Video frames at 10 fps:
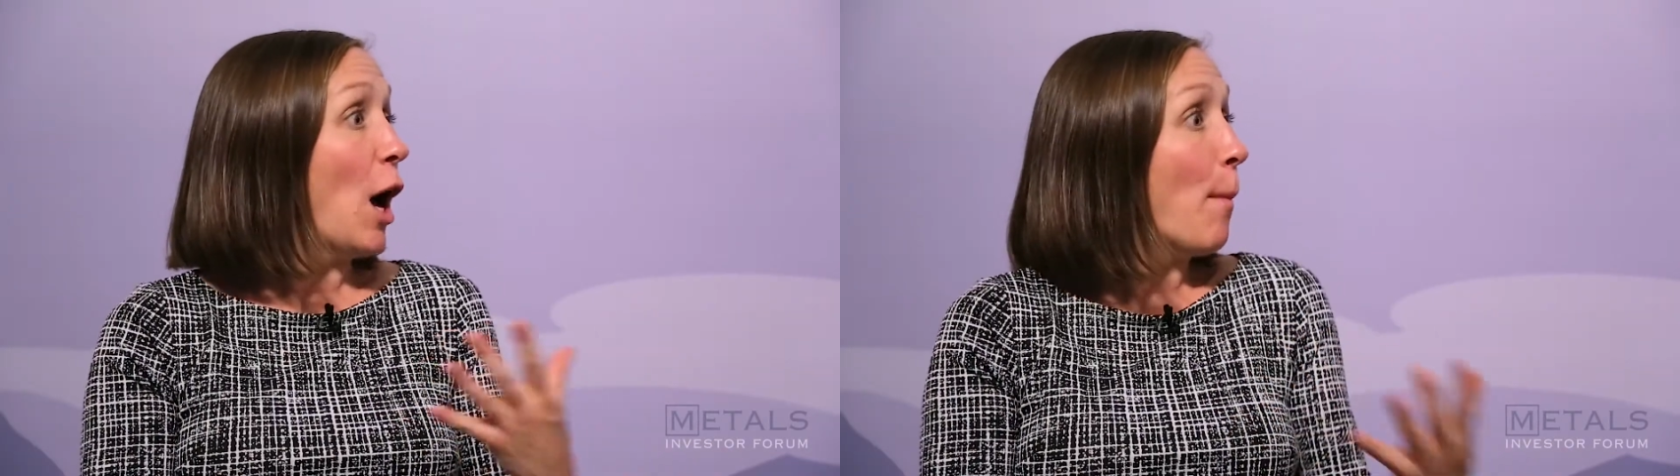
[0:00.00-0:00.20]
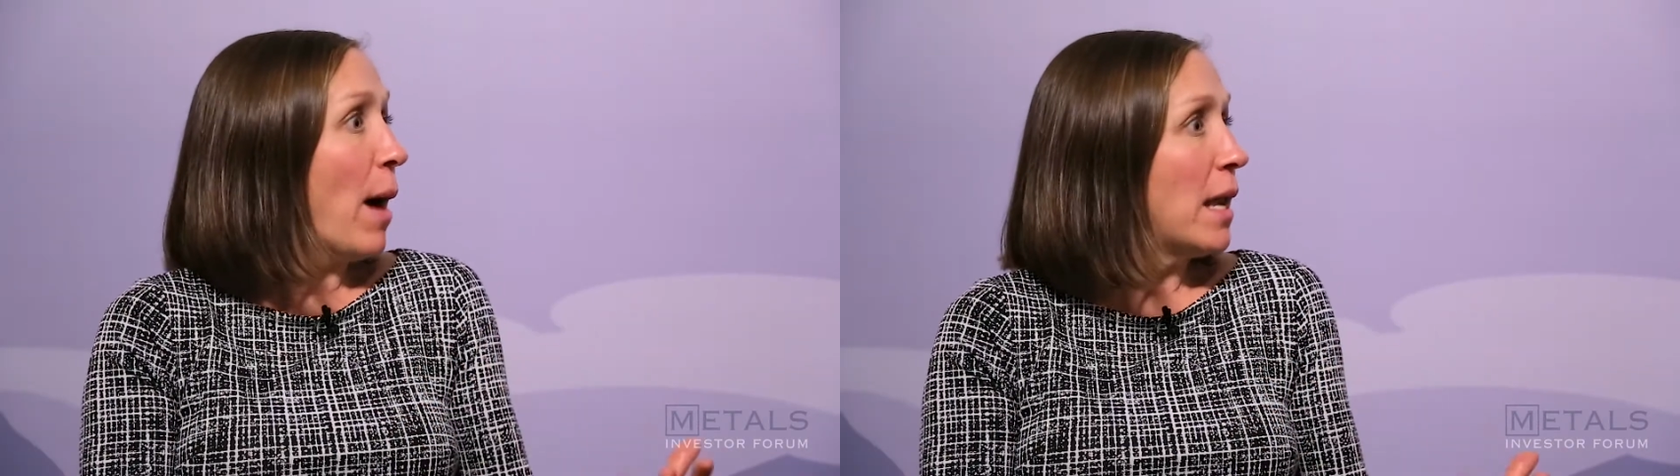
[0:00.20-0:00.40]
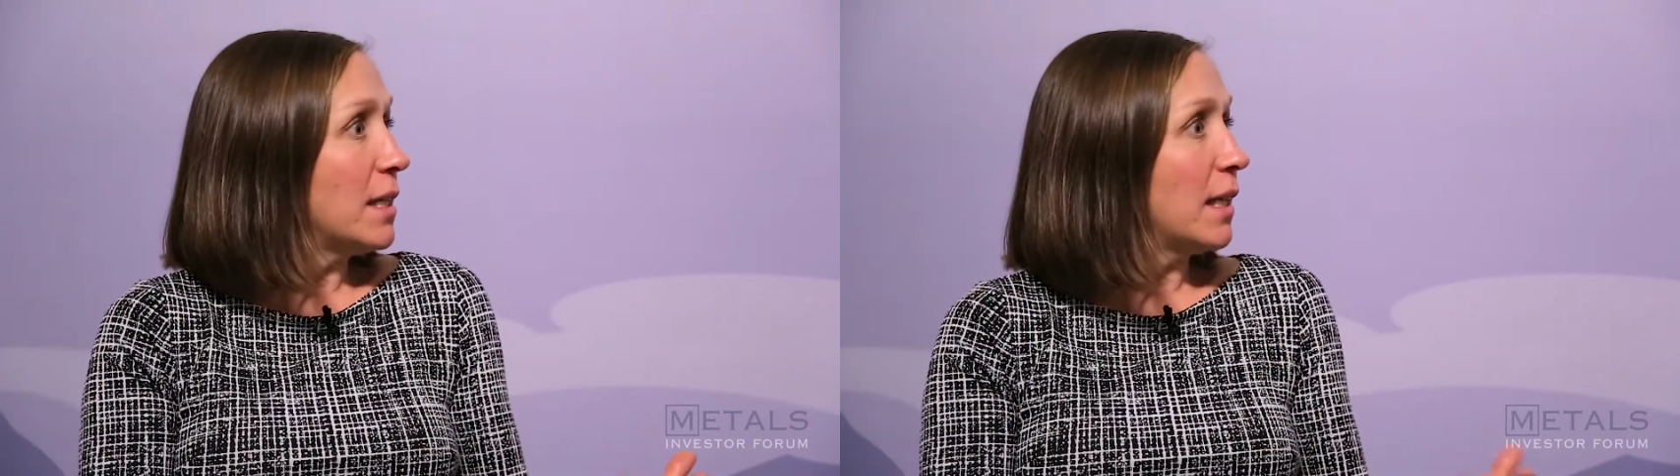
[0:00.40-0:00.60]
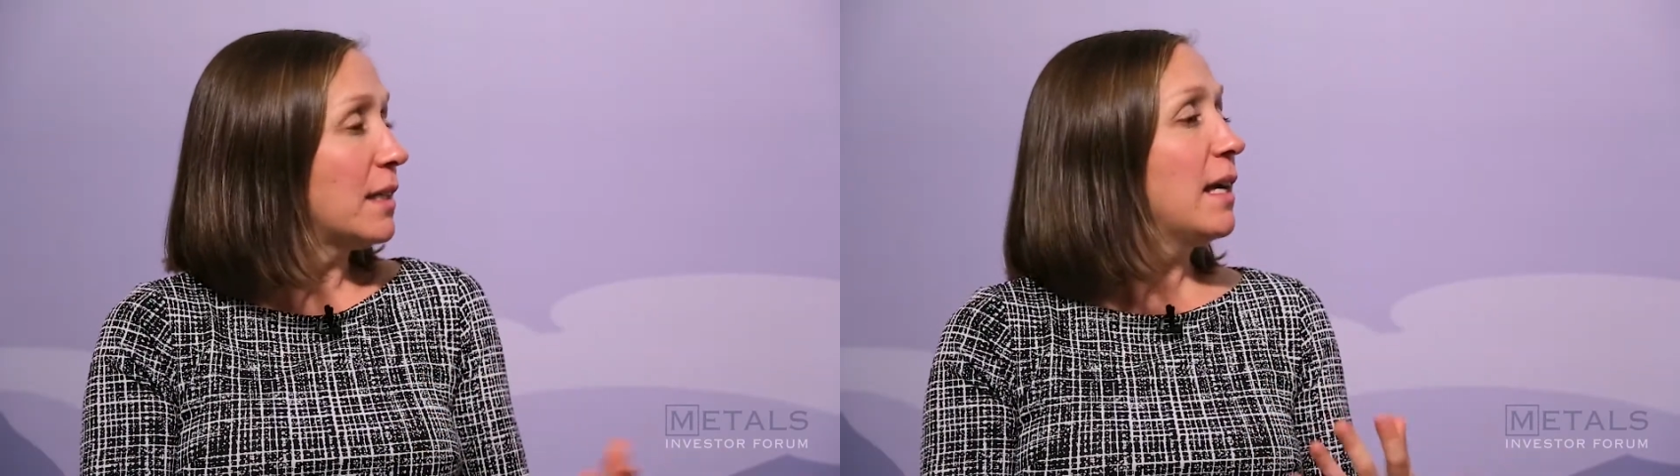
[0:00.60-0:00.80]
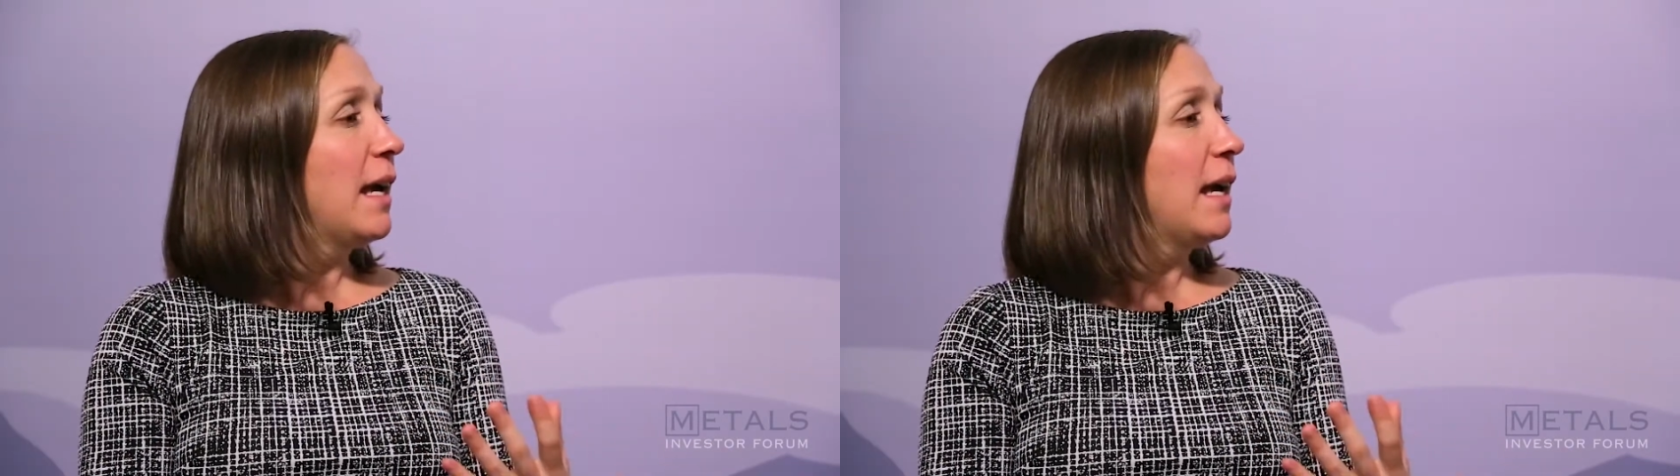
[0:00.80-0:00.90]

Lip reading: abundant.